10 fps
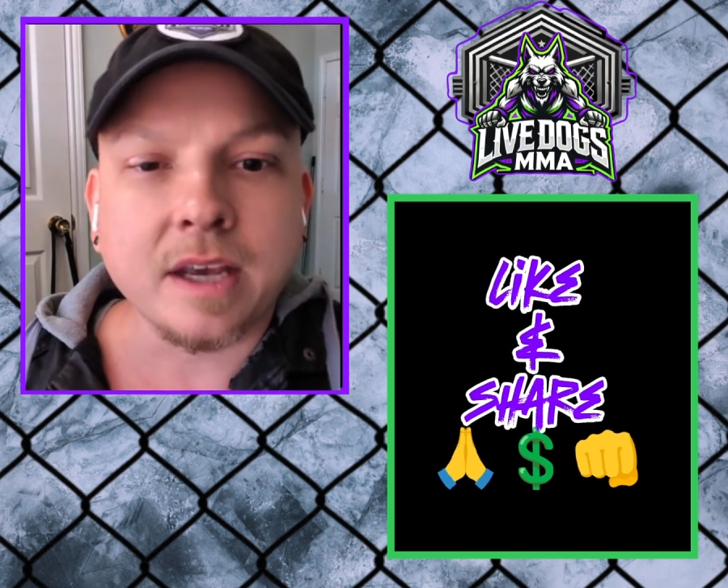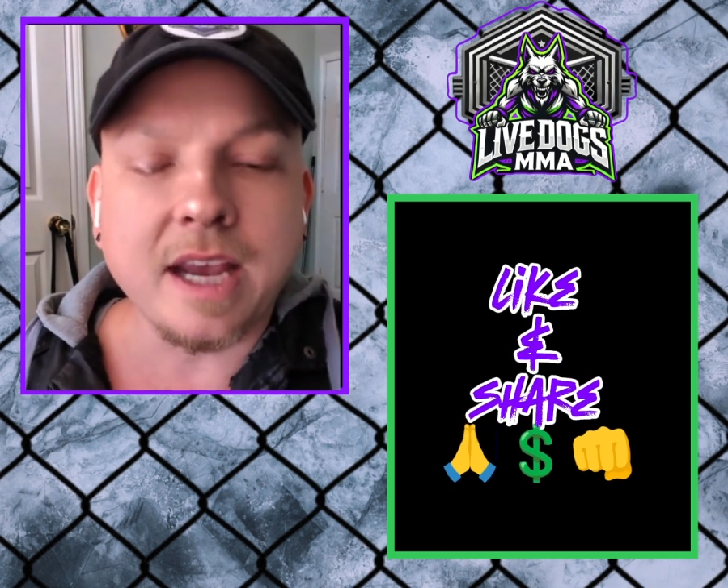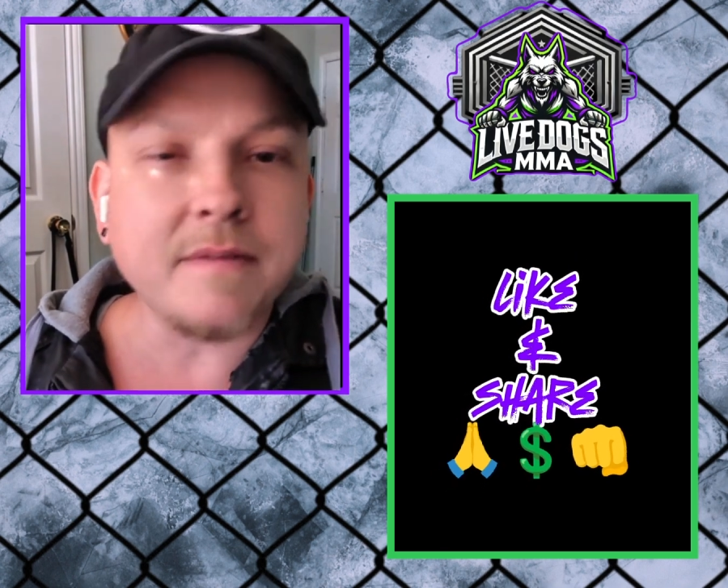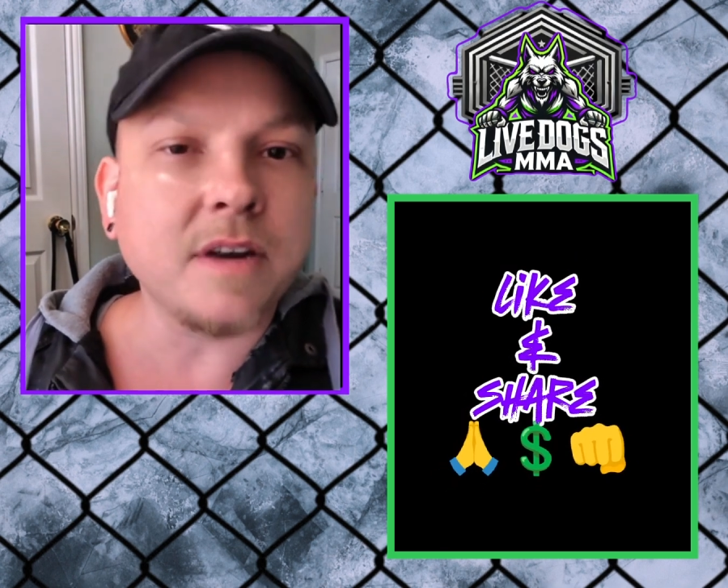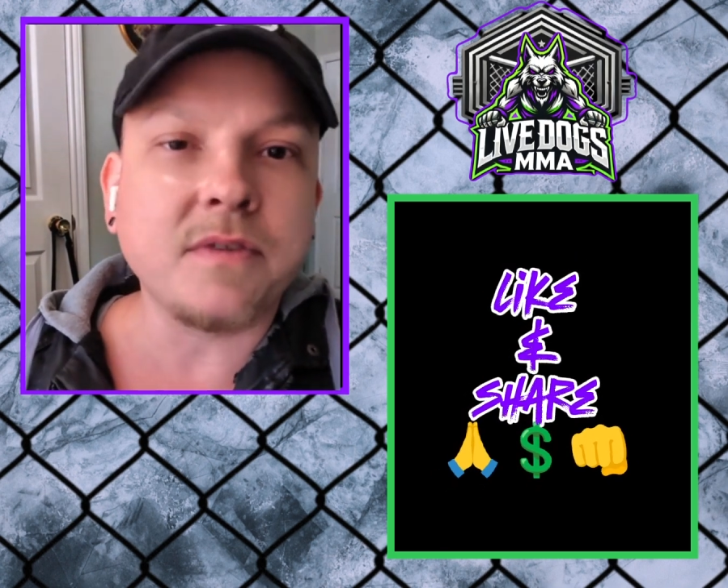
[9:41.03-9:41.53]

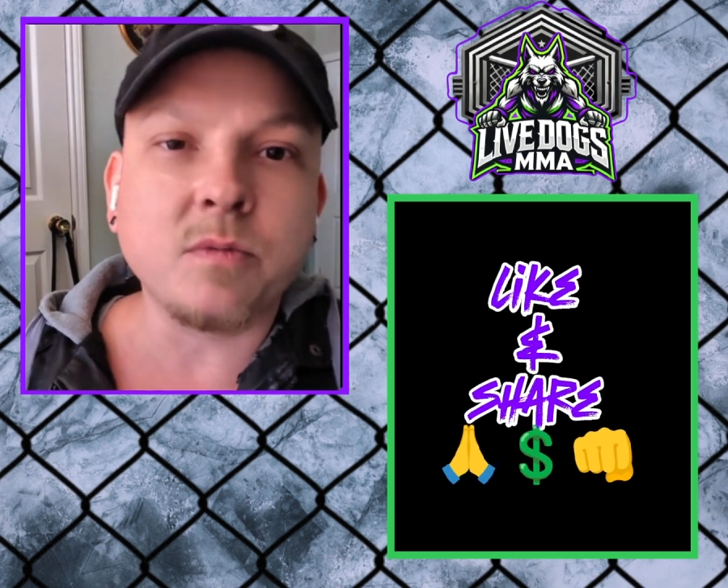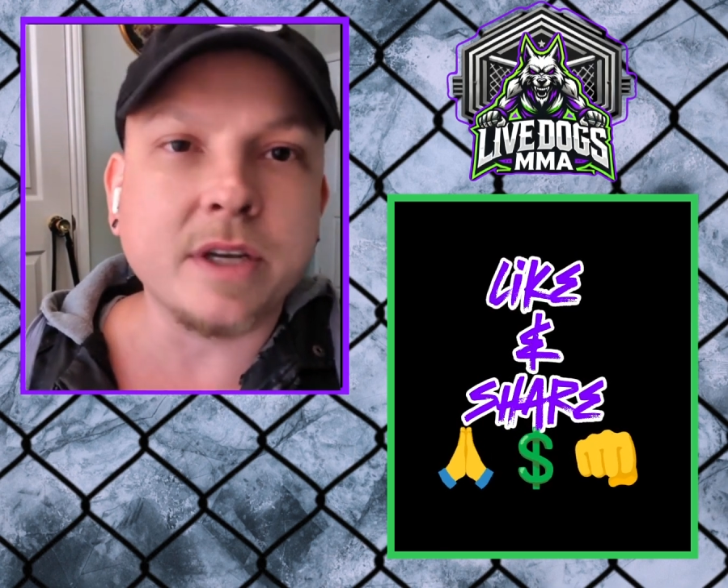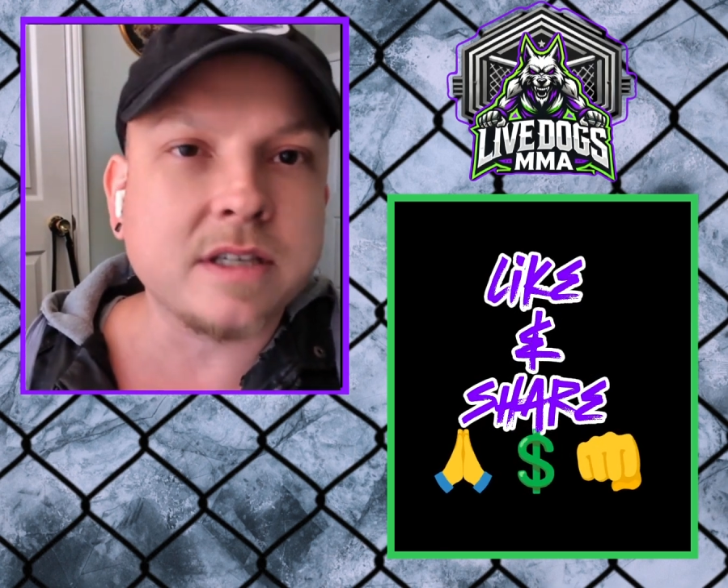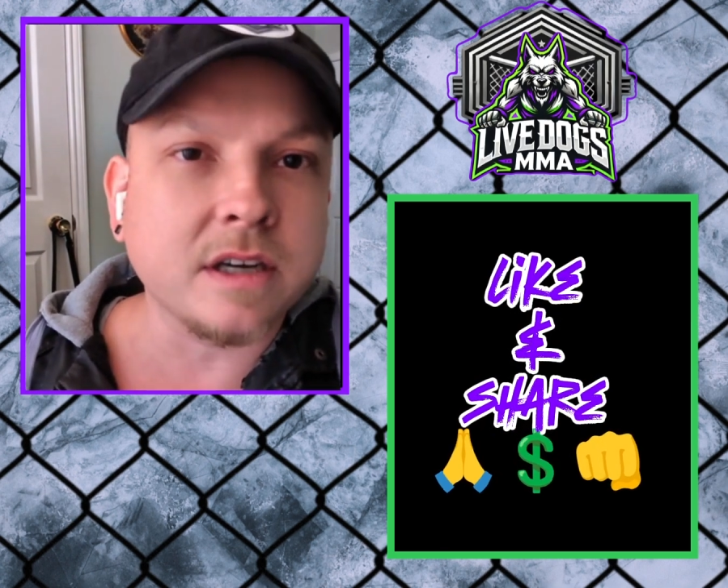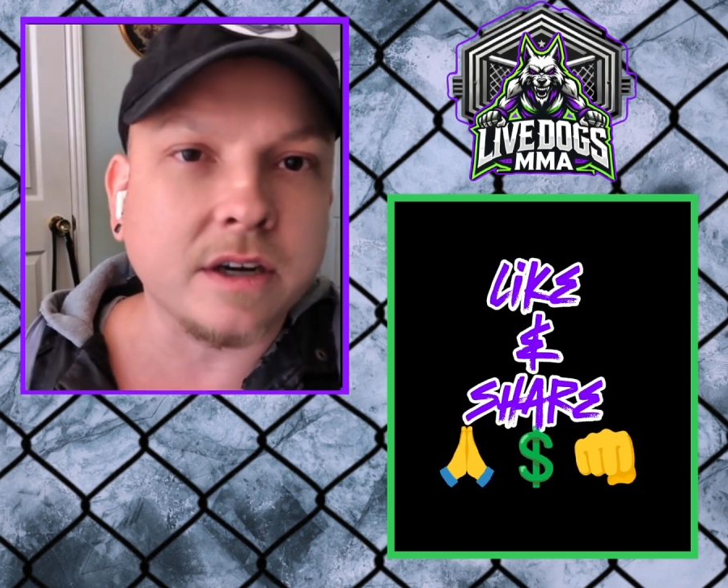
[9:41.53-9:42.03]
Even if he
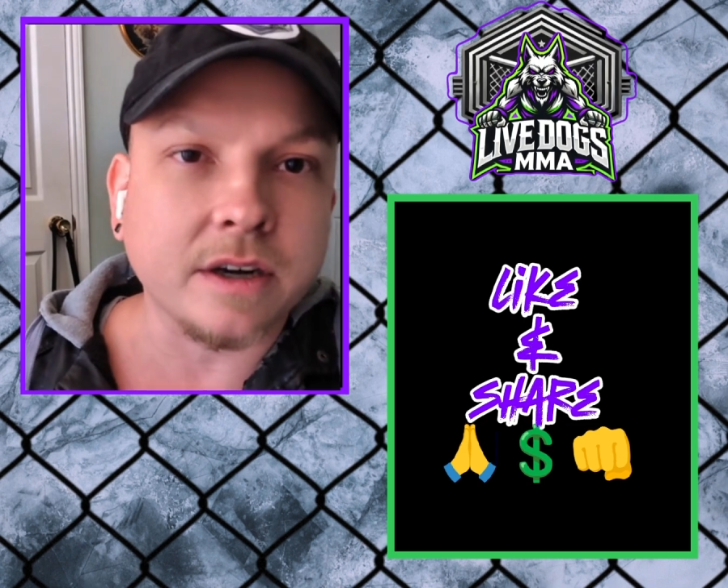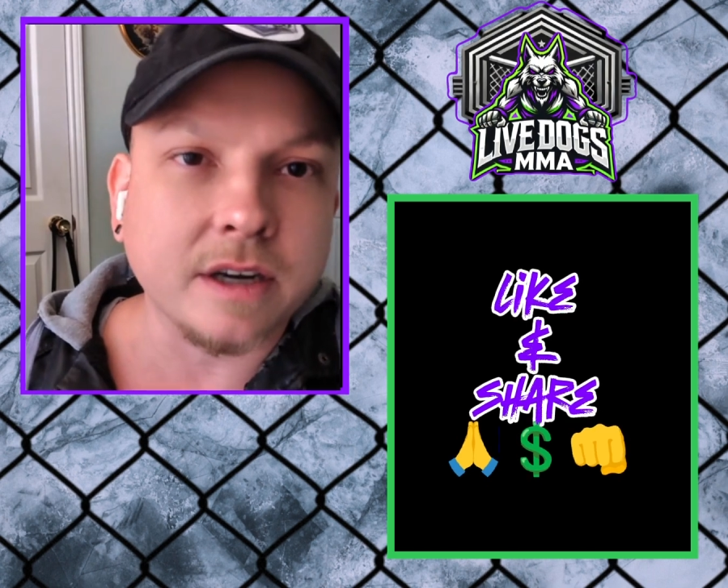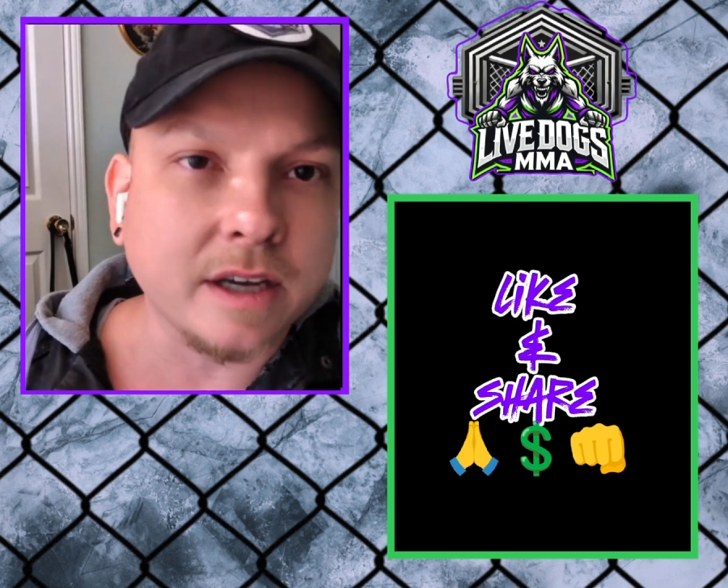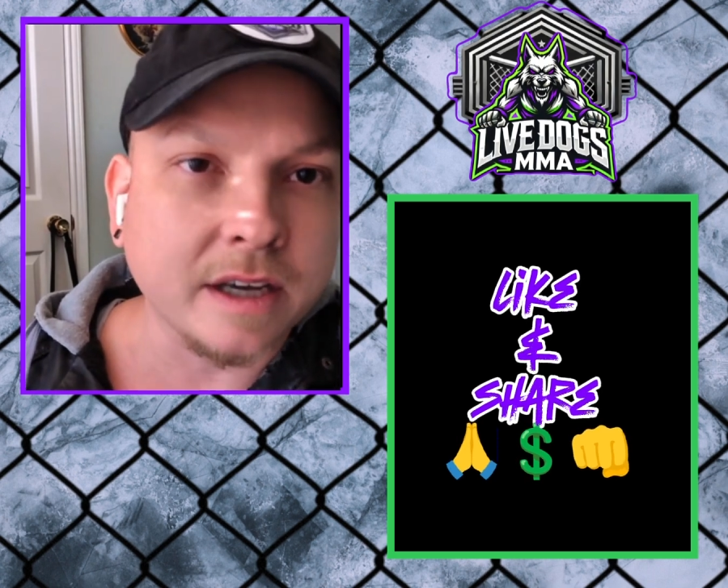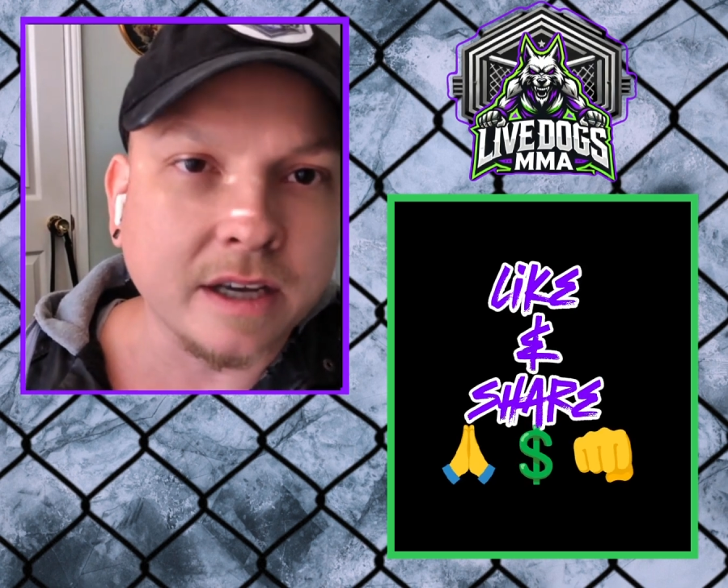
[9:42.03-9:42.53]
wins here,